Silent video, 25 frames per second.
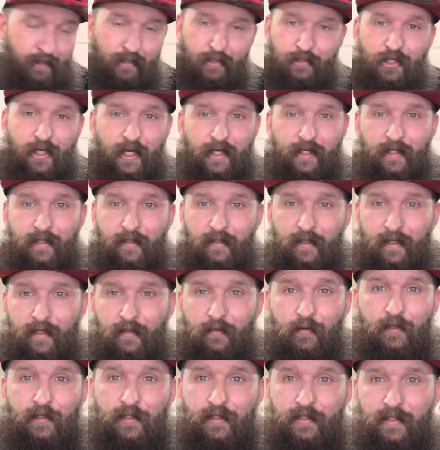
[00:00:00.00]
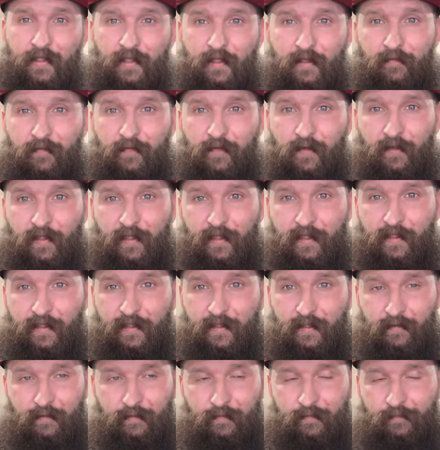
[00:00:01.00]
check it like we just did for leaks,
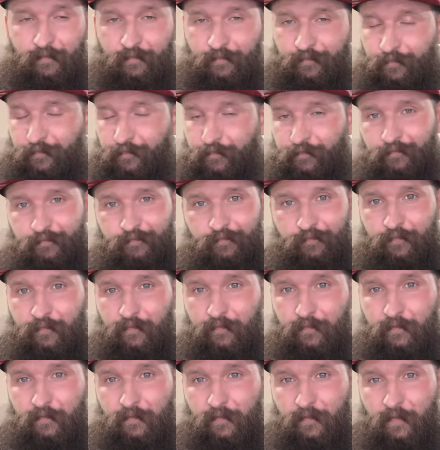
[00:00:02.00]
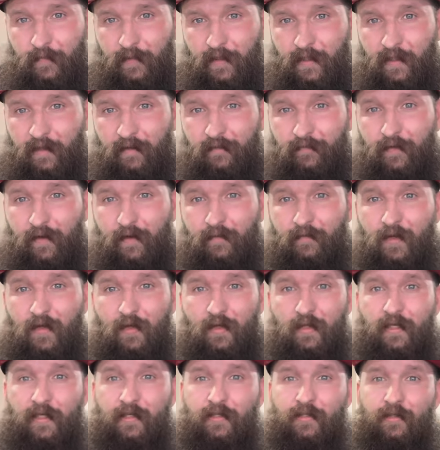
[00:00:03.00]
and if you have no
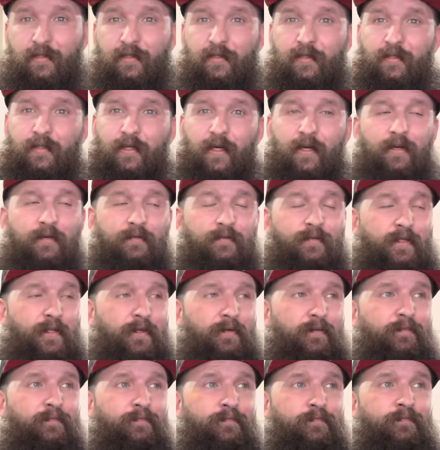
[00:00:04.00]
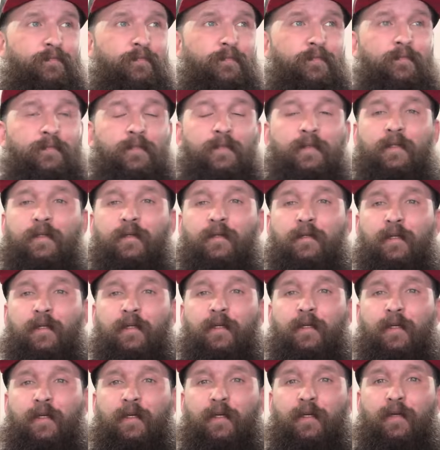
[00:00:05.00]
leaks, you're good to go. So
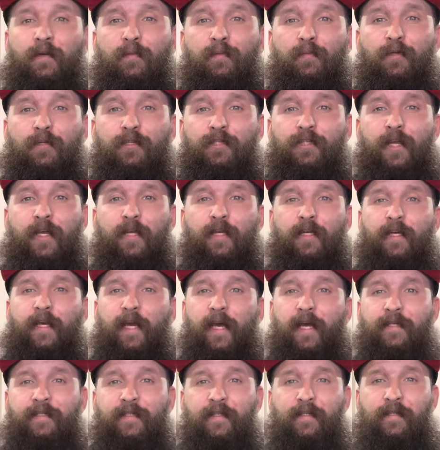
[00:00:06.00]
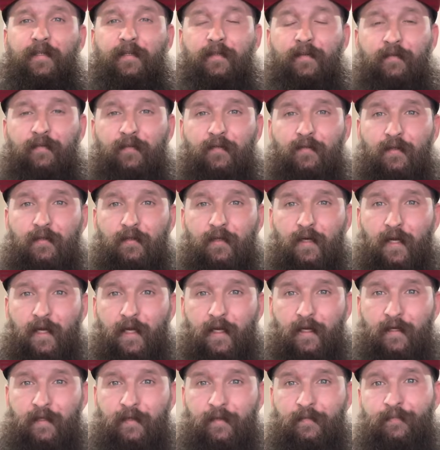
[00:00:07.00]
appreciate you guys
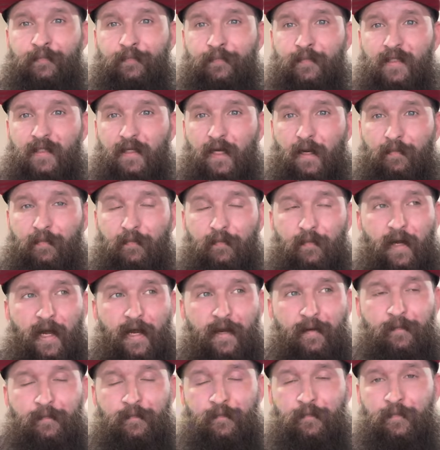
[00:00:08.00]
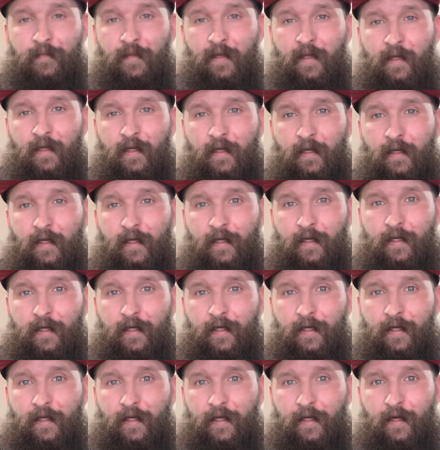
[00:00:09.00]
for stopping by.
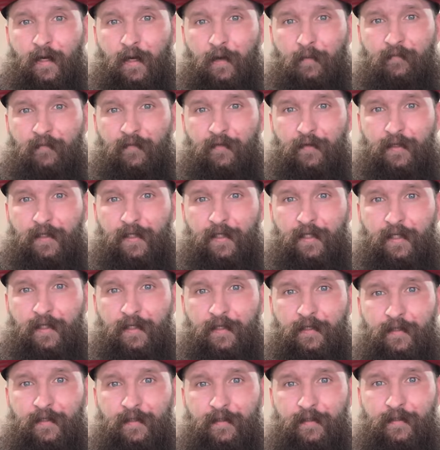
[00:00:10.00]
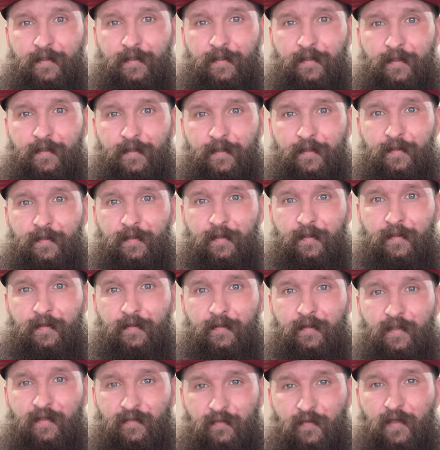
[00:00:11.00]
Hopefully
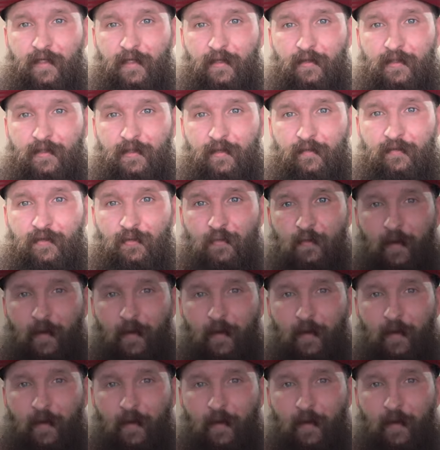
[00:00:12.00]
this video serves you